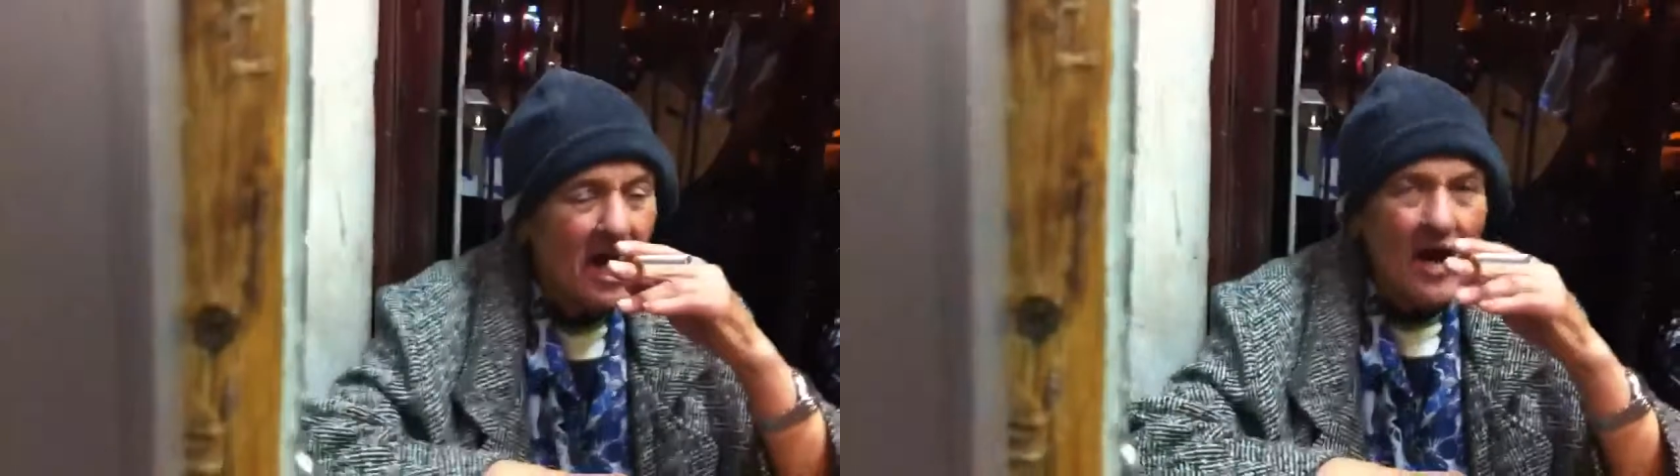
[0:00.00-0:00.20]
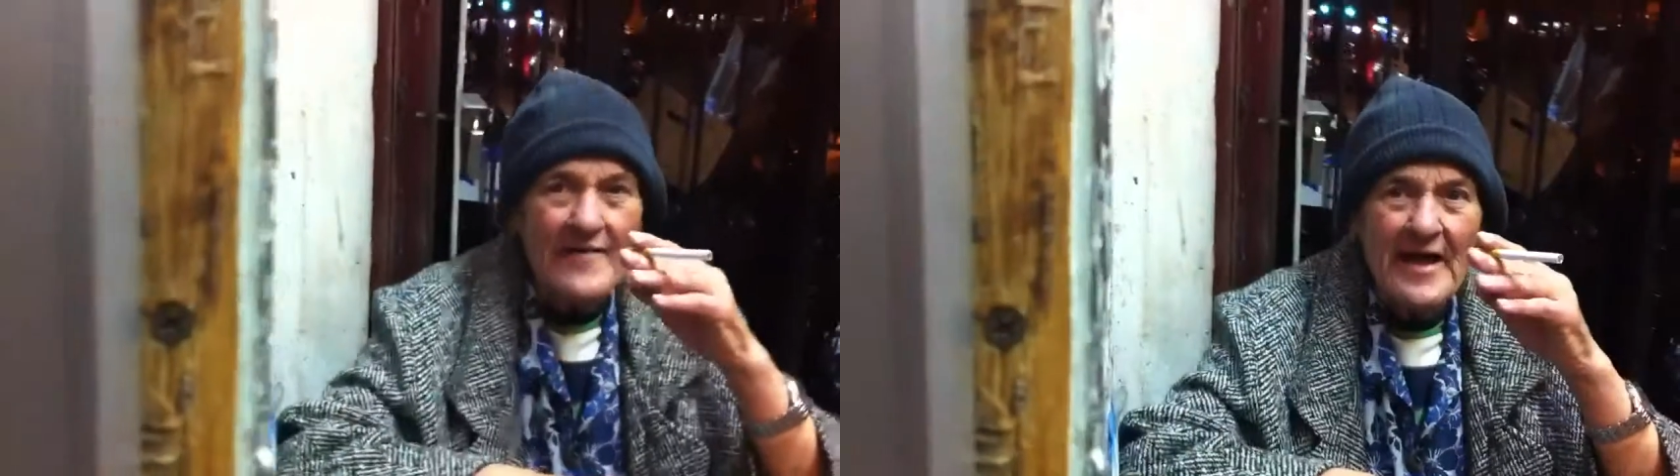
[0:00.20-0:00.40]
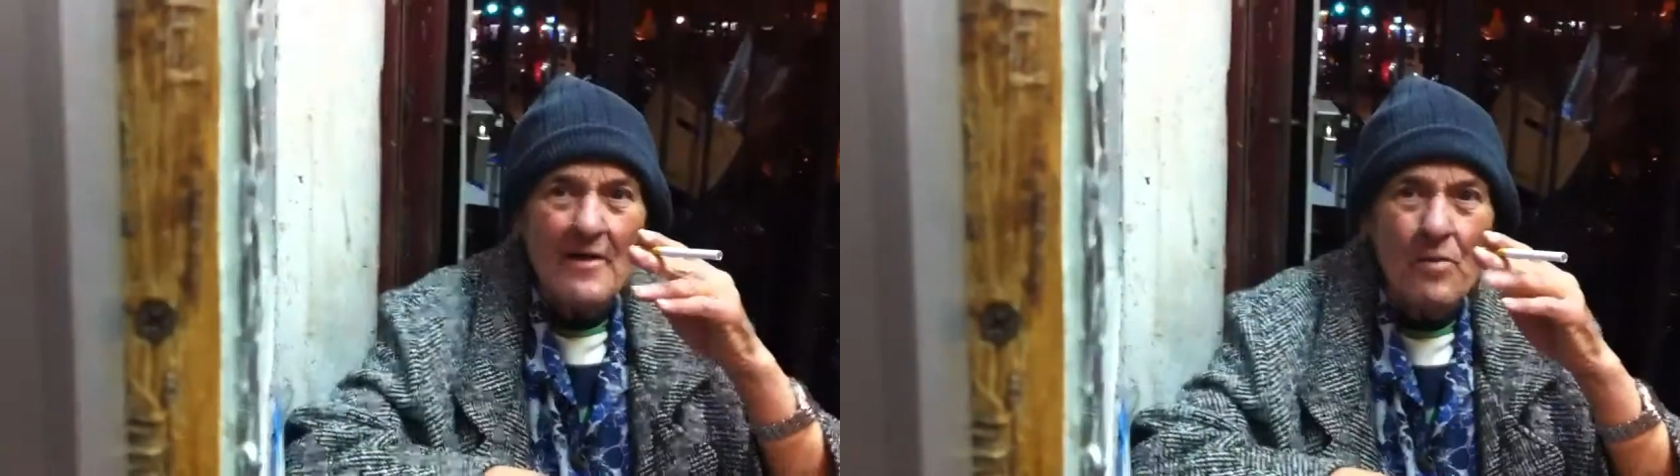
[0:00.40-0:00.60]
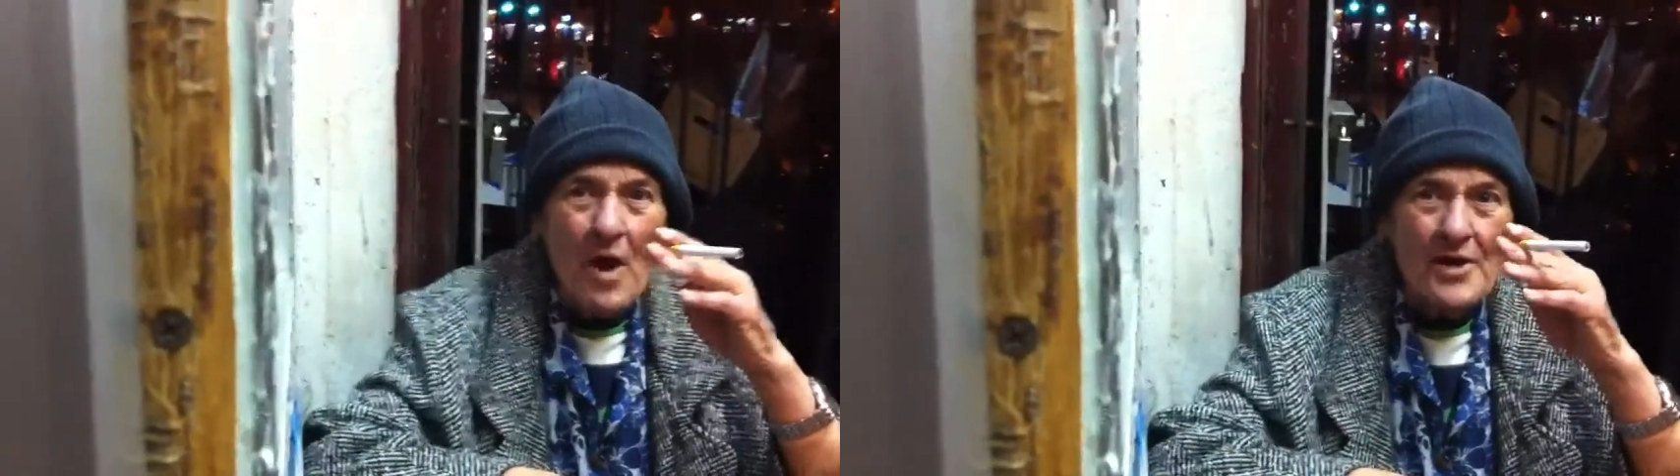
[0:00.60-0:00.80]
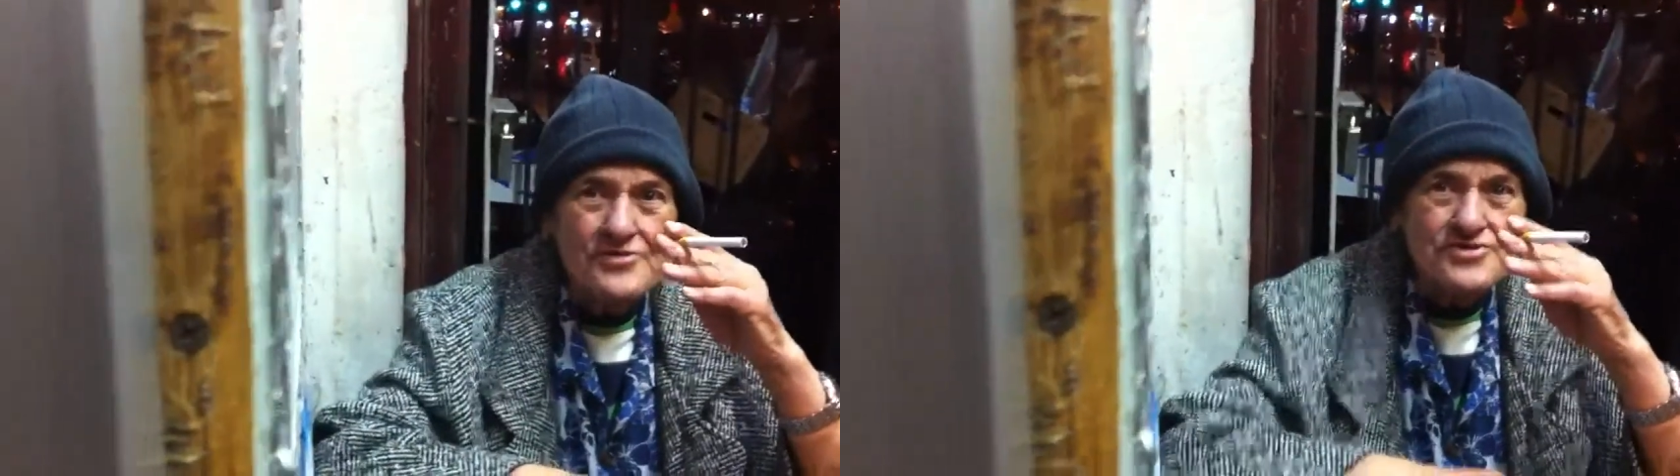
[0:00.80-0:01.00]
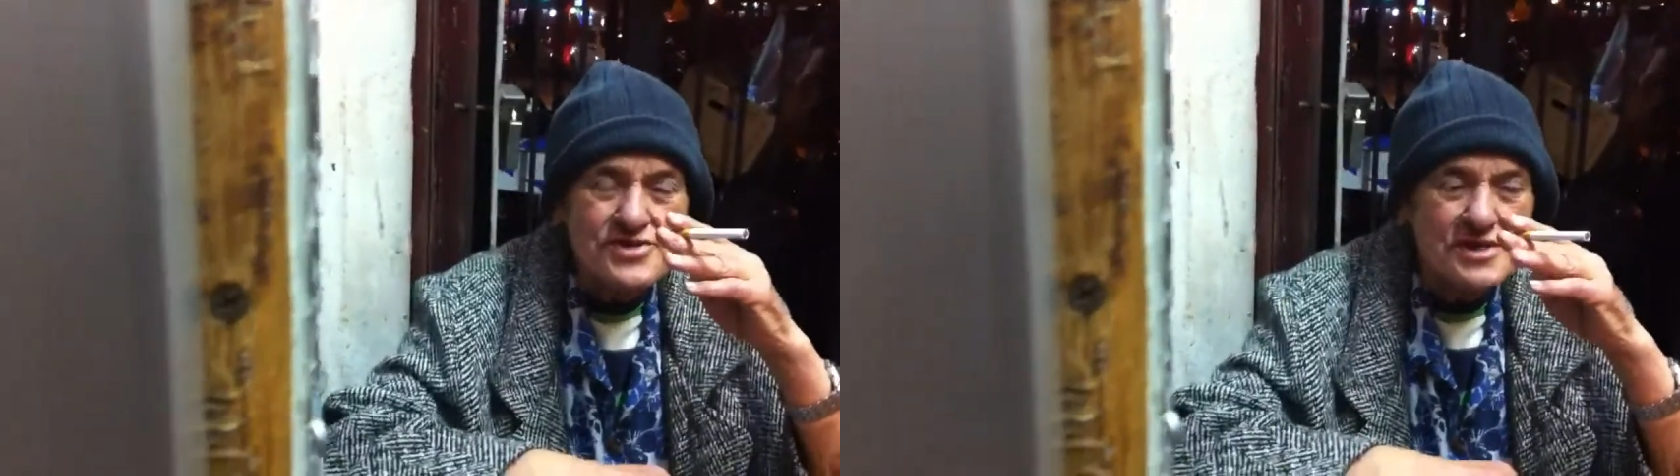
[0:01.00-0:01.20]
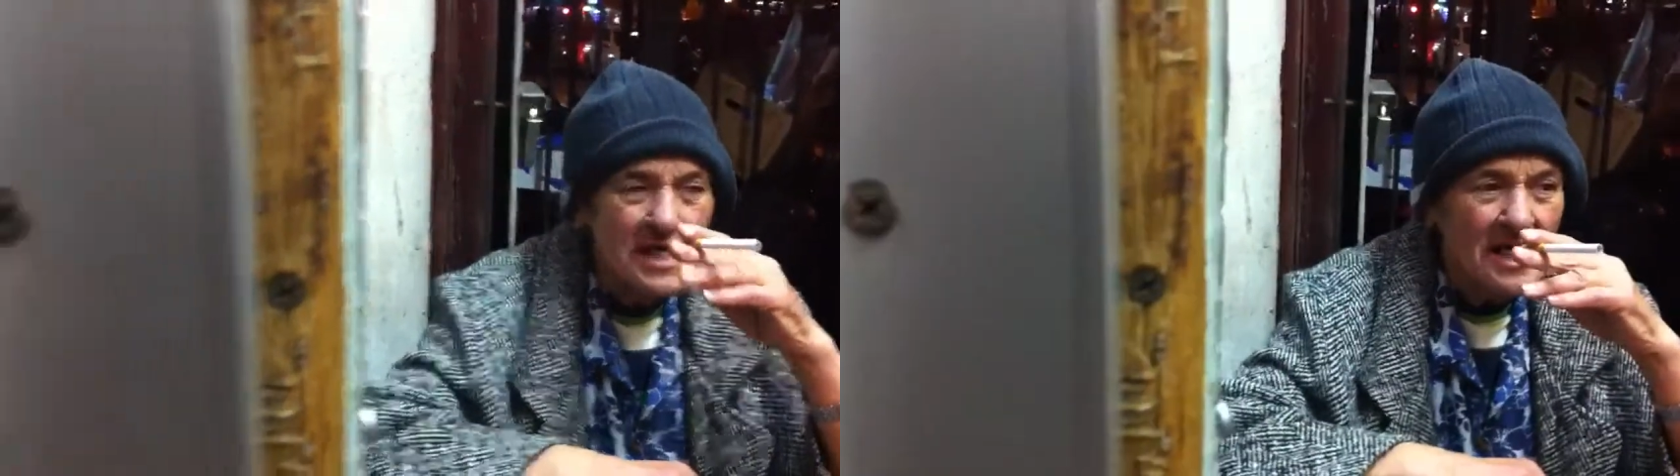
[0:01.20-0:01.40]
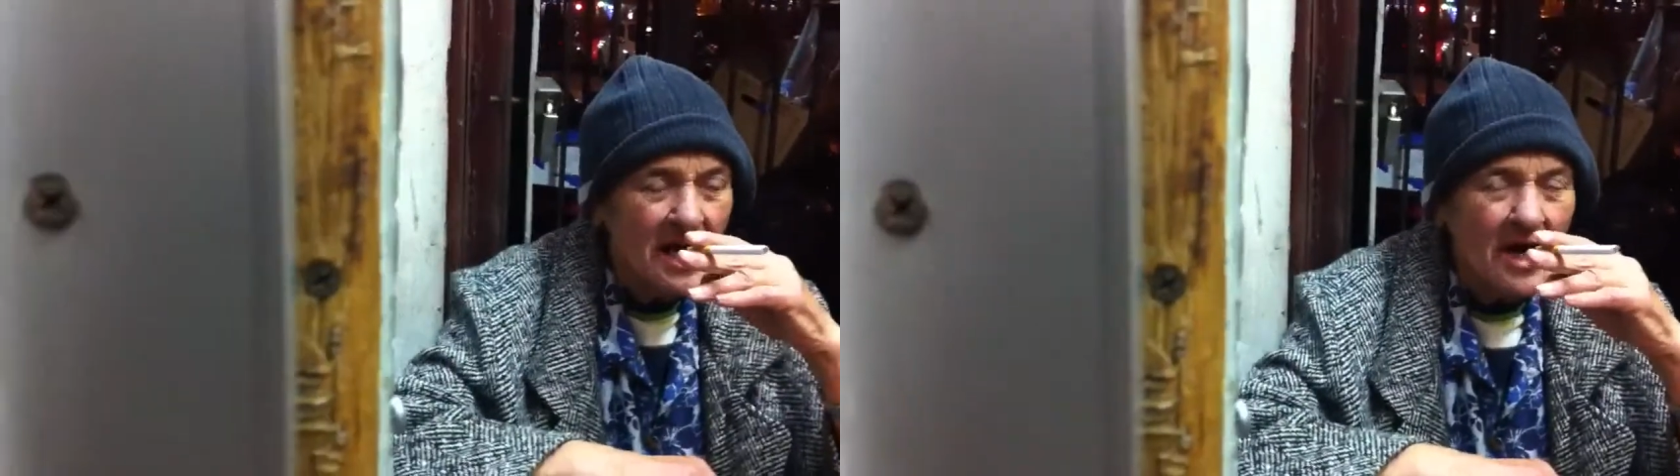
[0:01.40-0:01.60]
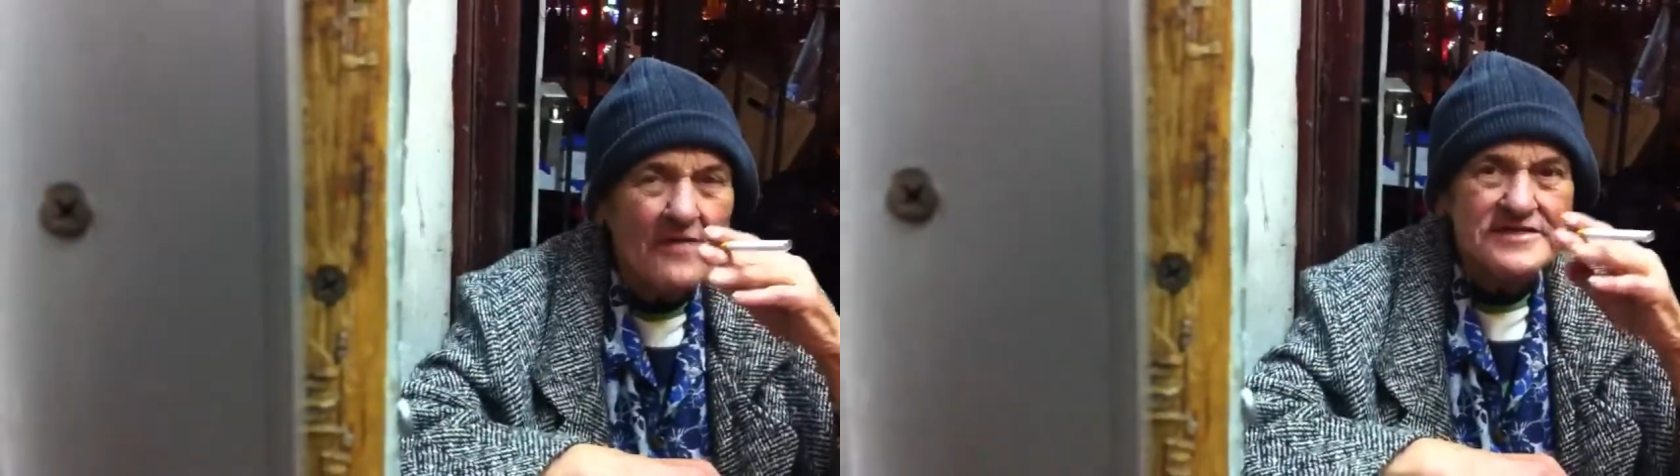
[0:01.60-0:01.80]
Oh, they're worse. Oh,